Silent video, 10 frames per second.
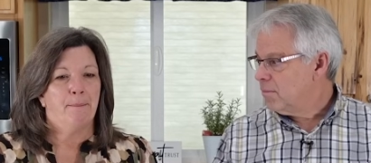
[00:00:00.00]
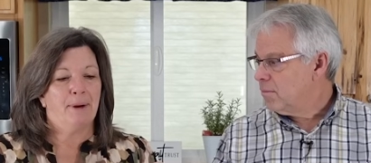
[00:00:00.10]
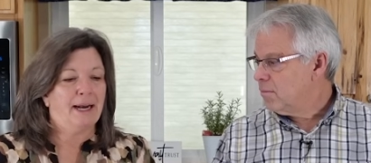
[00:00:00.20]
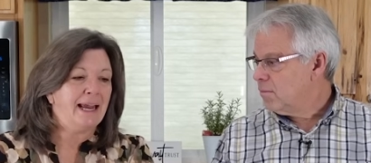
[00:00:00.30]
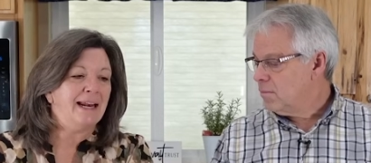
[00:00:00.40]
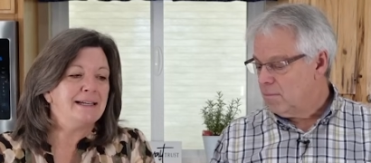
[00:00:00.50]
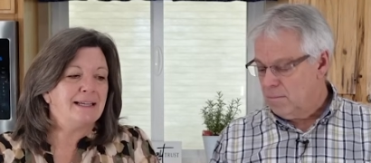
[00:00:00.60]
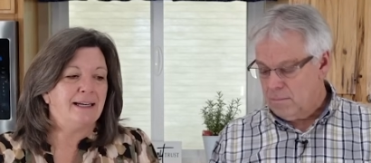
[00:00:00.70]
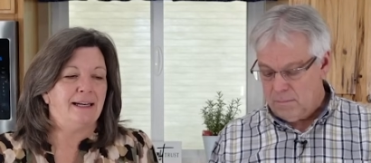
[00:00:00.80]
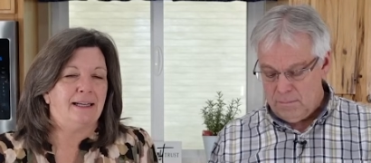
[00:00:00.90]
Speaker 1: but I hadn't
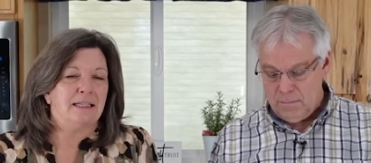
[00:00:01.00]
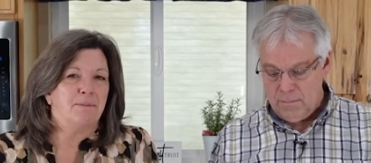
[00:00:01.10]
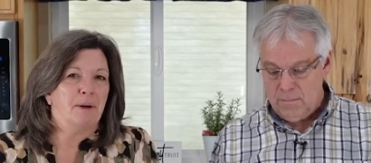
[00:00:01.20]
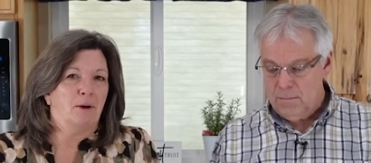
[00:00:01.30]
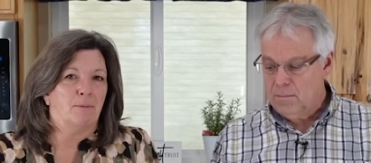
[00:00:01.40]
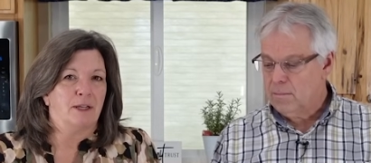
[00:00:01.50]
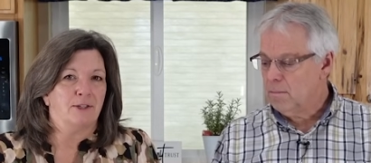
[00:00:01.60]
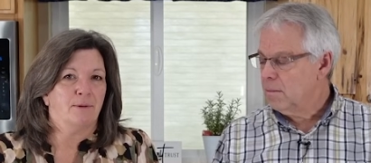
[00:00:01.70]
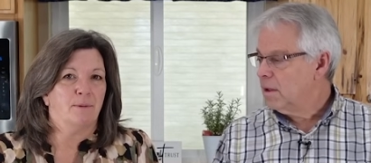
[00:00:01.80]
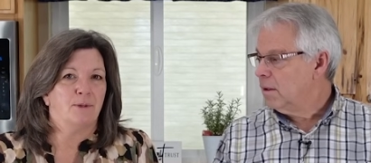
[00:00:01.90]
done an
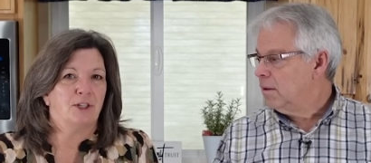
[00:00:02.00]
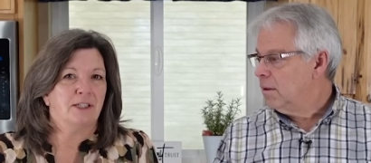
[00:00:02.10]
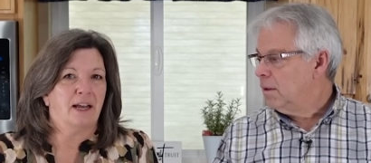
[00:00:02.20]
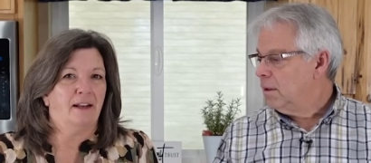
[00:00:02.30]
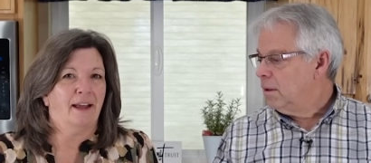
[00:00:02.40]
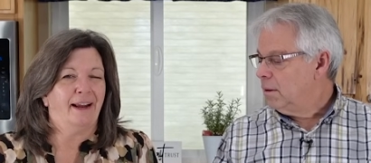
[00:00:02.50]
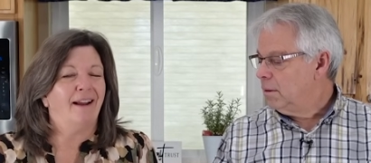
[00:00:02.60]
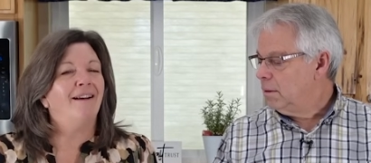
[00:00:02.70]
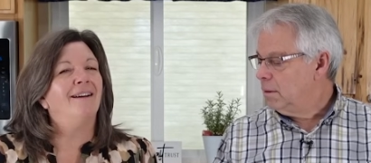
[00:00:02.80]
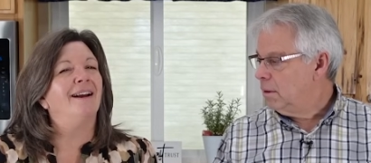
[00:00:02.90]
experiment. So it was just kind of
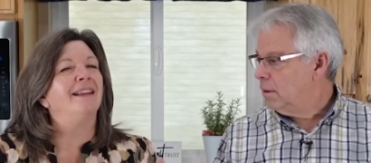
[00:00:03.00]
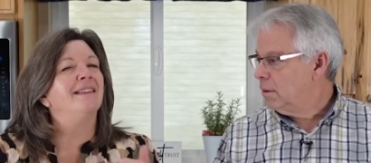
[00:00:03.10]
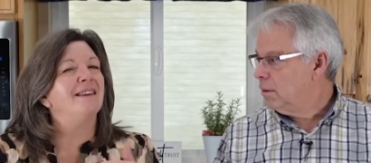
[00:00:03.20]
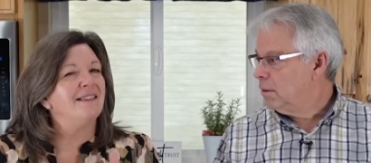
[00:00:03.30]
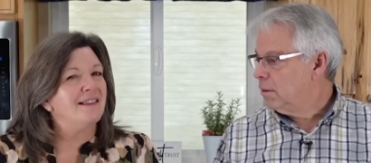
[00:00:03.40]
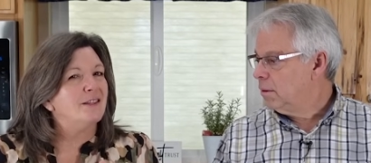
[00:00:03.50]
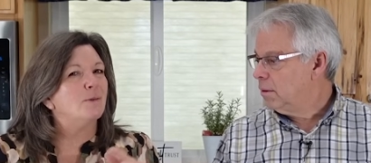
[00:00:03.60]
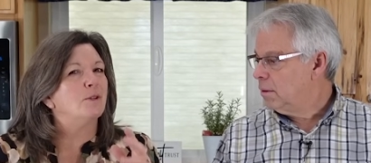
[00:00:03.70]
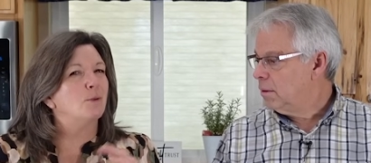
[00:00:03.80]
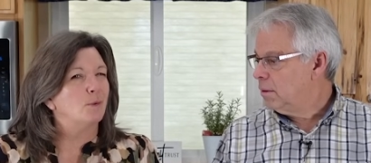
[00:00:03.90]
like, oh, I think
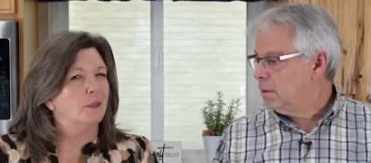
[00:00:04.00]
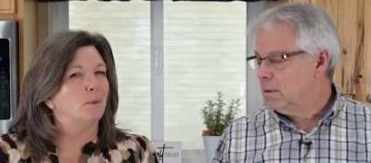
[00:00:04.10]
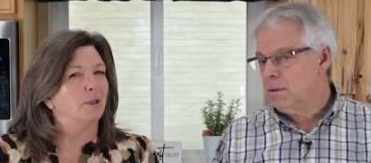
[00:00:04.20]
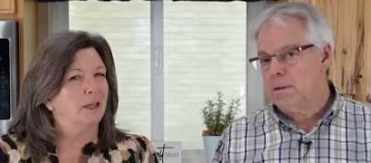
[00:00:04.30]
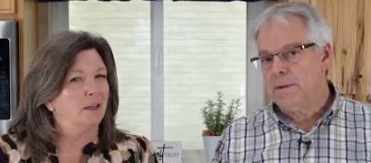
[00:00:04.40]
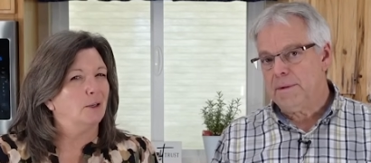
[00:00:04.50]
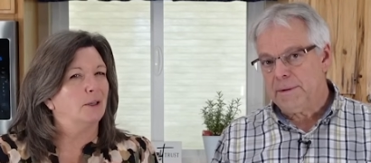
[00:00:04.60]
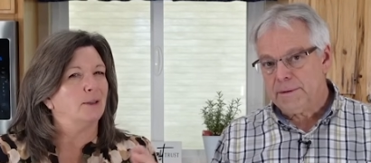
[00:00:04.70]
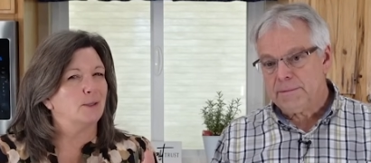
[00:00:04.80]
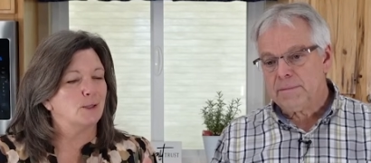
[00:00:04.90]
this one's really working
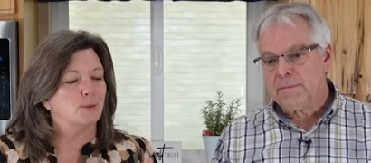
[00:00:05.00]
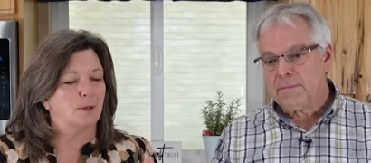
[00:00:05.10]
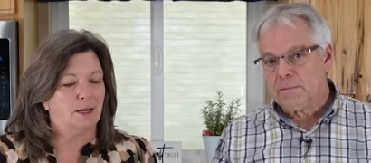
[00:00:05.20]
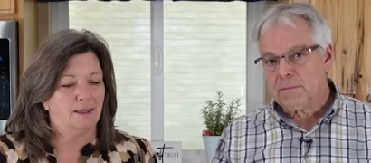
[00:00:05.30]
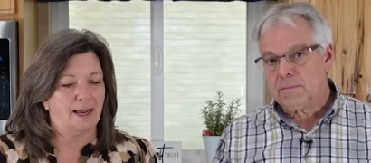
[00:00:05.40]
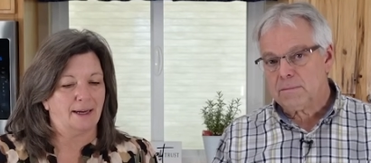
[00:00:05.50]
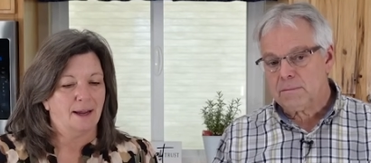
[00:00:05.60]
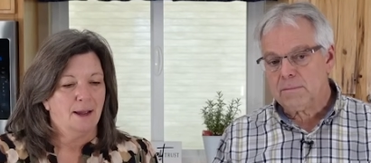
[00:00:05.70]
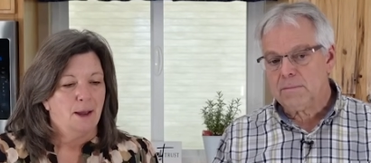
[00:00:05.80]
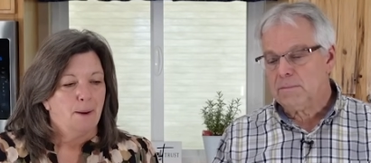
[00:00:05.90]
good. This is what I like.
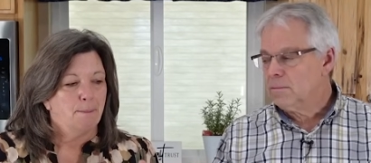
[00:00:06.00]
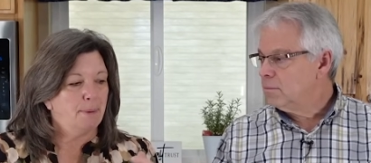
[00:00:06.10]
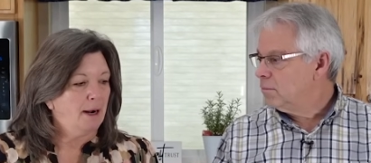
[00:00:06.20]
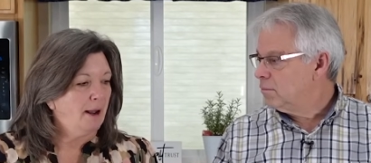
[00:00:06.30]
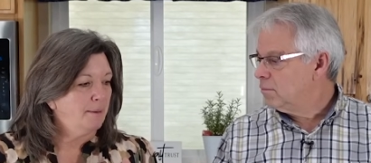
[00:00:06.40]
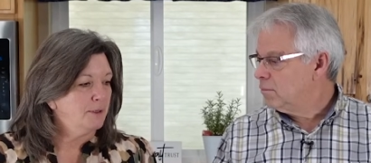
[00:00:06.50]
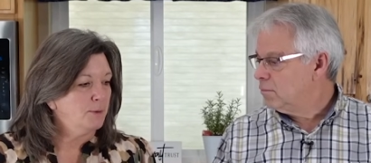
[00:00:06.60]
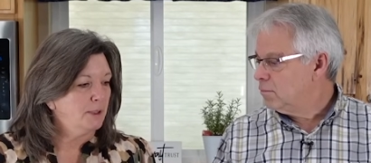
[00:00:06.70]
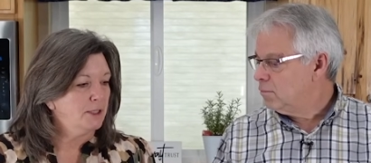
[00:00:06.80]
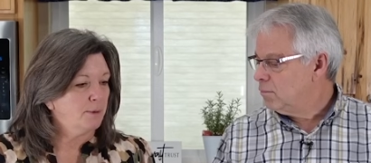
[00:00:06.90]
But I
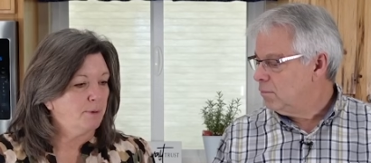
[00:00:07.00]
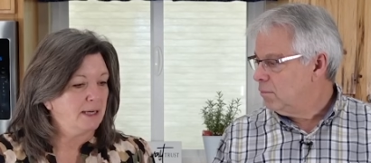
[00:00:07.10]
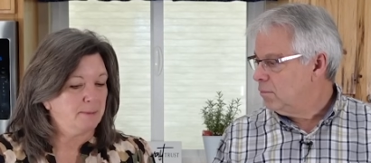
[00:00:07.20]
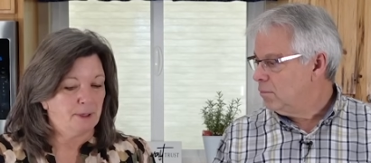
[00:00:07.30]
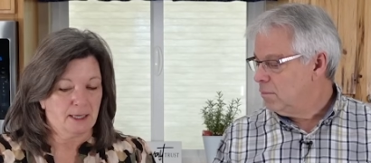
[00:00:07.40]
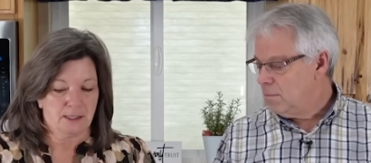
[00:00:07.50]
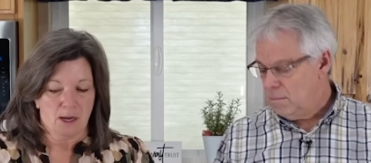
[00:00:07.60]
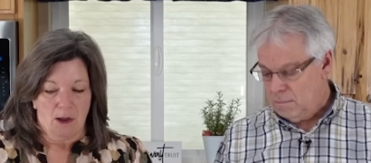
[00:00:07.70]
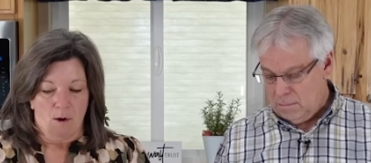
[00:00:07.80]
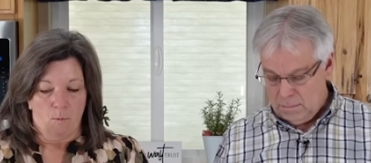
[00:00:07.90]
was really surprised because
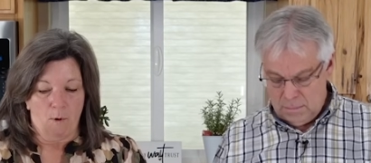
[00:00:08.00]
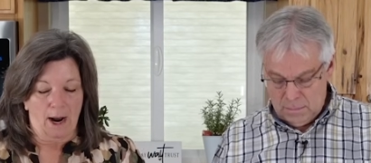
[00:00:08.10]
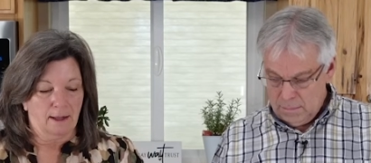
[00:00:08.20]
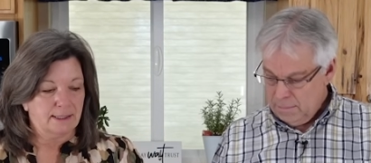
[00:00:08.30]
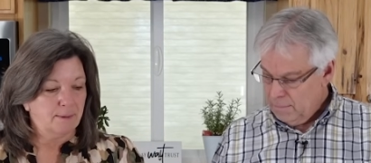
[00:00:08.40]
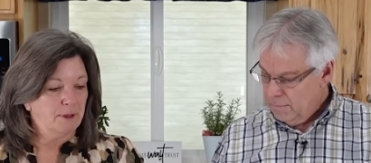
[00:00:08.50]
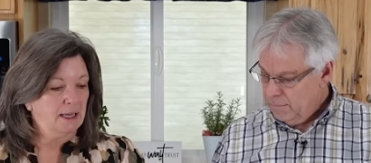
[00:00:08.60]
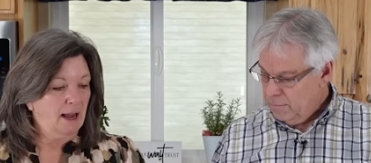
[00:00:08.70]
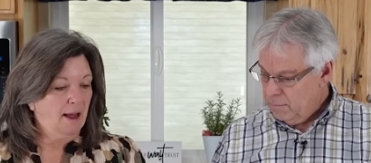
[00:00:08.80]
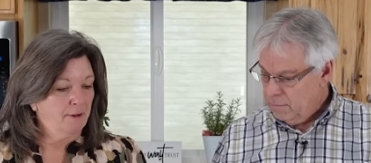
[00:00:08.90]
while some of
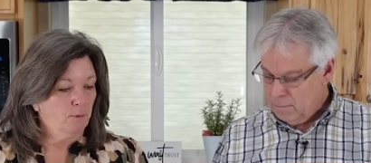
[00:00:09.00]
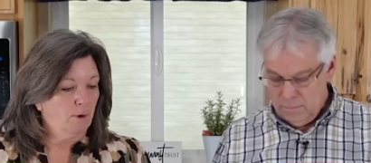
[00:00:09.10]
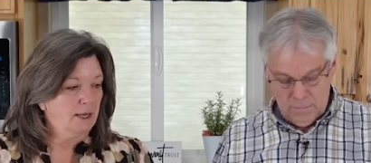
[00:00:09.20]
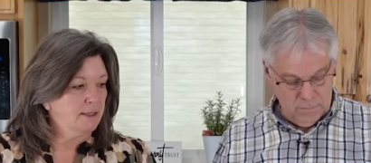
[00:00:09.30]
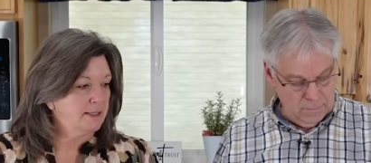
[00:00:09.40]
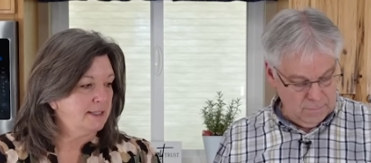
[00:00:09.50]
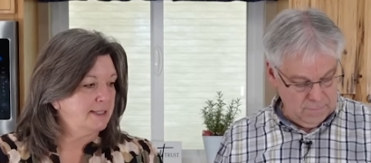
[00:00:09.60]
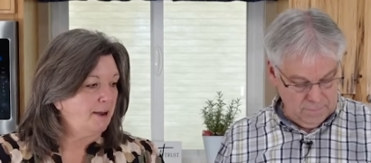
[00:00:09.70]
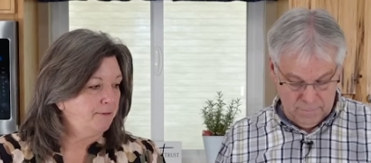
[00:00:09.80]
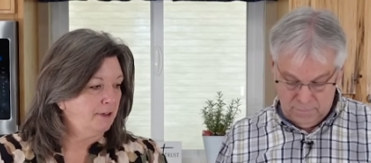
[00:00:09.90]
the other ones
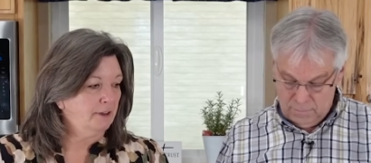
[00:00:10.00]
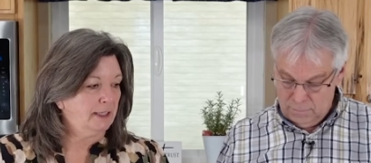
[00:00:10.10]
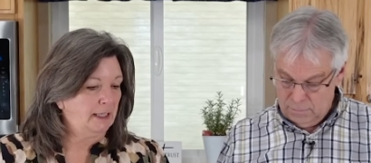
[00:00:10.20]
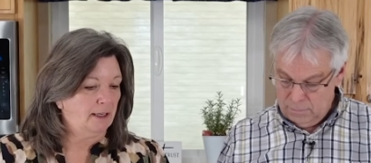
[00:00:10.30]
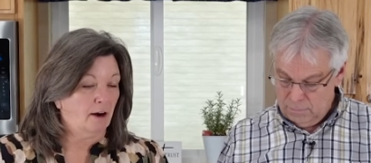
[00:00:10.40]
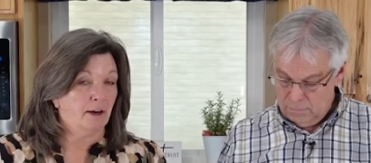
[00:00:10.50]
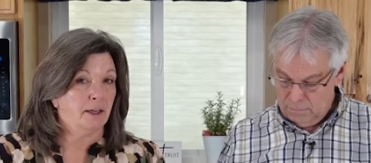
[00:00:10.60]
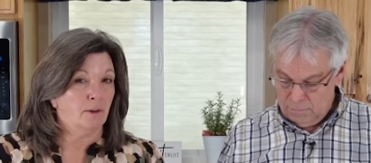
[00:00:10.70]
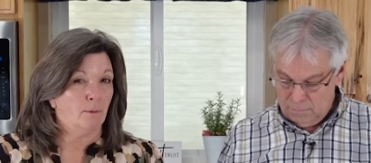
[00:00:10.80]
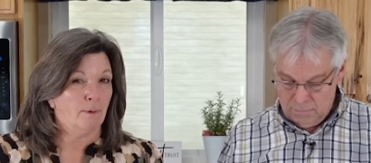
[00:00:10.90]
definitely are
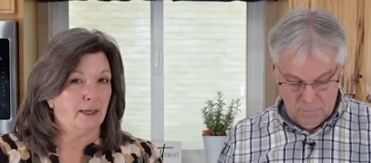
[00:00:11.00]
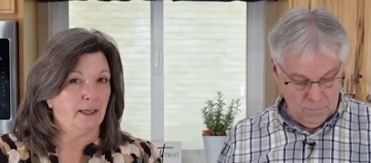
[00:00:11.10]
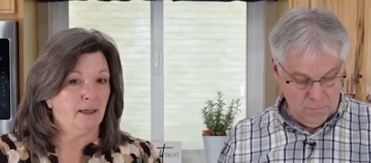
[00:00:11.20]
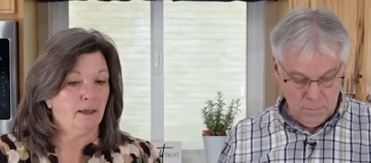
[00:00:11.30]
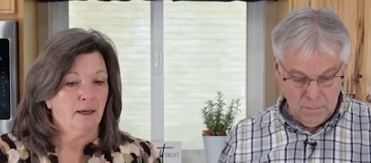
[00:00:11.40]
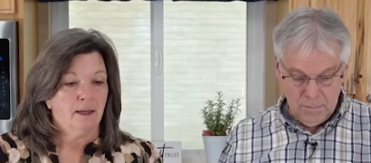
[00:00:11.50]
in the running,